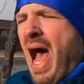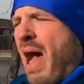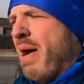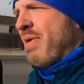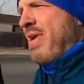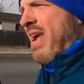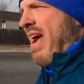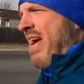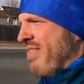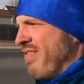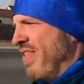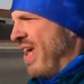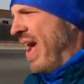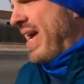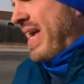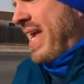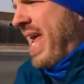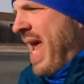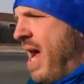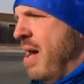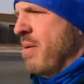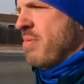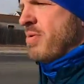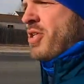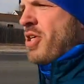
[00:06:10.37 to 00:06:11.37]
I would have that
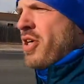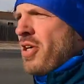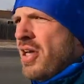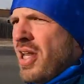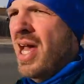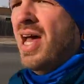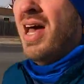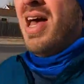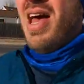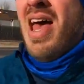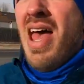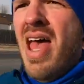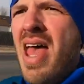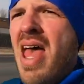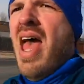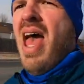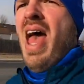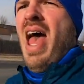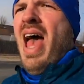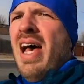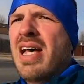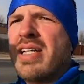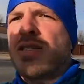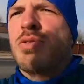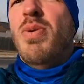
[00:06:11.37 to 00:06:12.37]
captured,
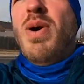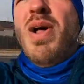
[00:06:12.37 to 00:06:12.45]
as